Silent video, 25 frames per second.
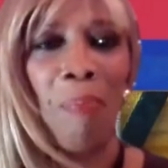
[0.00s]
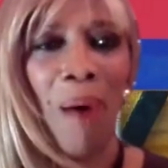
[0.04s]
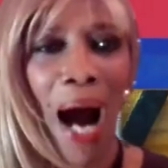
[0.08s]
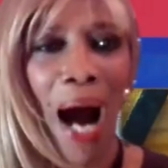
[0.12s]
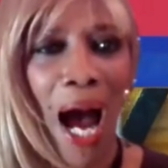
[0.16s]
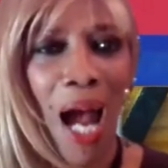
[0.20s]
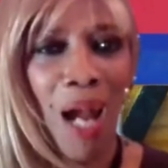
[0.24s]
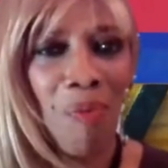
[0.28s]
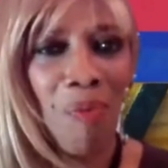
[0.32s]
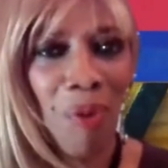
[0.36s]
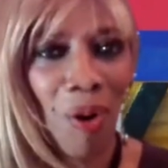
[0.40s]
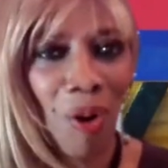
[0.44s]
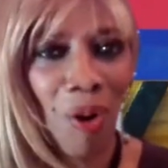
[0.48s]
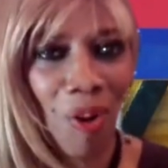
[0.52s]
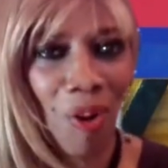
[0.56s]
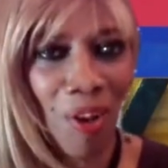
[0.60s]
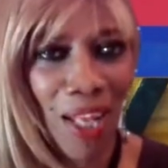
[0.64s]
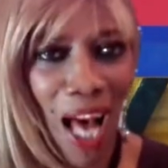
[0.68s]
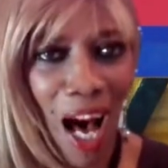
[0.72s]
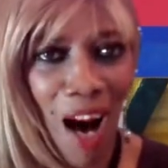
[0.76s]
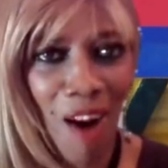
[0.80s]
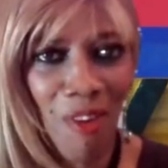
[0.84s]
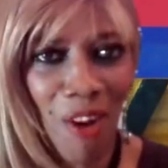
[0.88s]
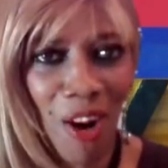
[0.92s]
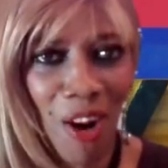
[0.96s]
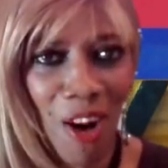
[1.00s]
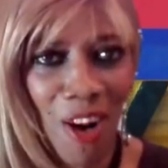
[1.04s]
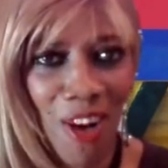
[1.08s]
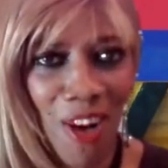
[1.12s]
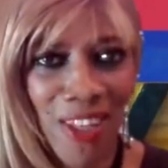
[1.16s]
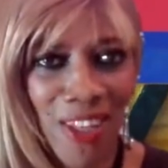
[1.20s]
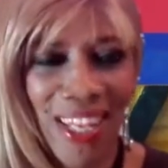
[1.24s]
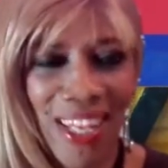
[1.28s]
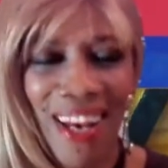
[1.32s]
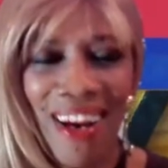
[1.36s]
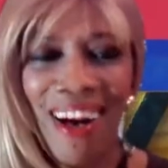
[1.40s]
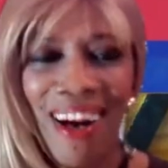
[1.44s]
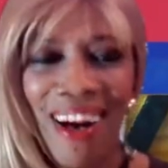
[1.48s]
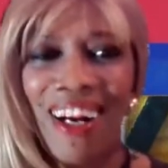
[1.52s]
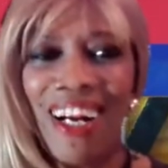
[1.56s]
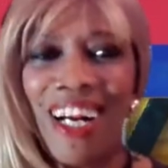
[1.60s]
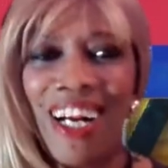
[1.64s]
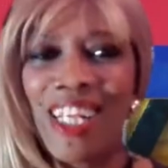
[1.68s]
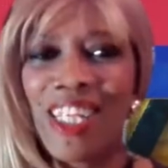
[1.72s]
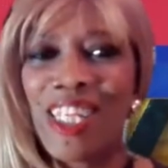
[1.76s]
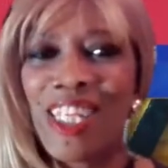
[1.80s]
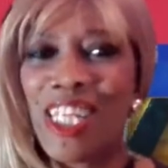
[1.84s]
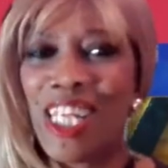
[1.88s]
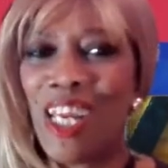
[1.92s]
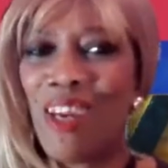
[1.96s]
Bible lovers,
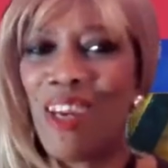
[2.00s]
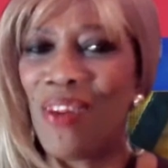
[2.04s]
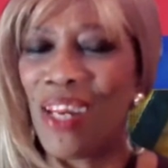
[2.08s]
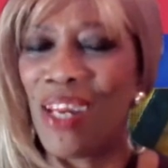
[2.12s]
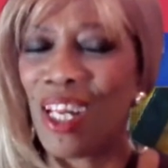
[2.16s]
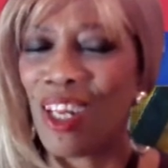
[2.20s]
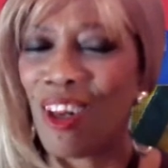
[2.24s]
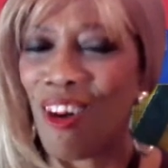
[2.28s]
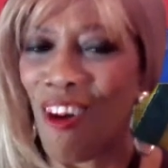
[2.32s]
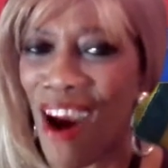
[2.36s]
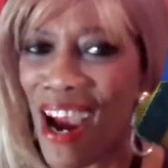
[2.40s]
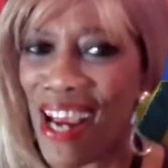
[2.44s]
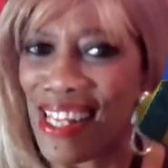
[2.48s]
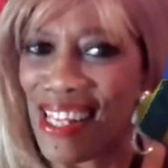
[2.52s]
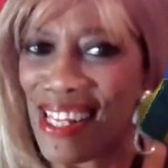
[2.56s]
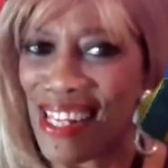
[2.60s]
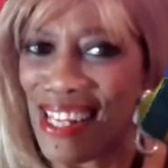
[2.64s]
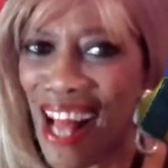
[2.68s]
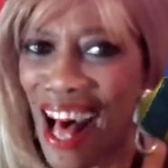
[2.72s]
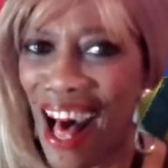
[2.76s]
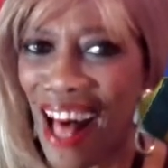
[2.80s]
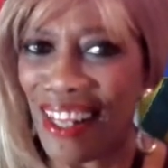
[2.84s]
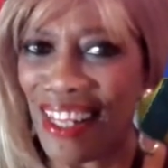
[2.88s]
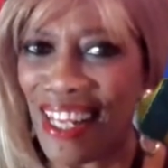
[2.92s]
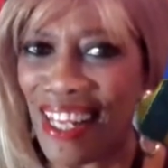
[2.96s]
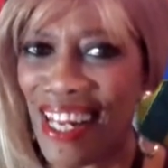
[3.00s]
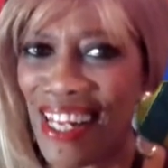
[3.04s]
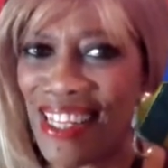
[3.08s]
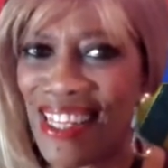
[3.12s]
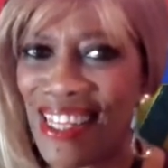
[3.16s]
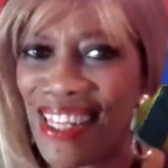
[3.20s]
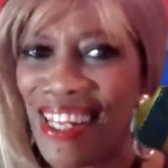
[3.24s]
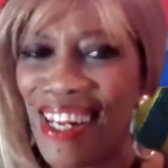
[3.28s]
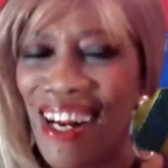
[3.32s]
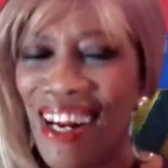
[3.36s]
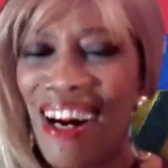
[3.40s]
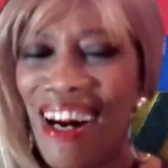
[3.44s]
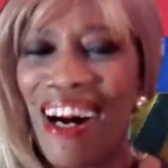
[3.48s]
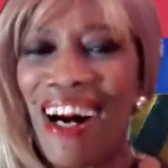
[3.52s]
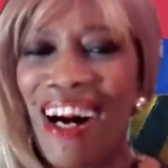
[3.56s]
achieving Christ's knowledge,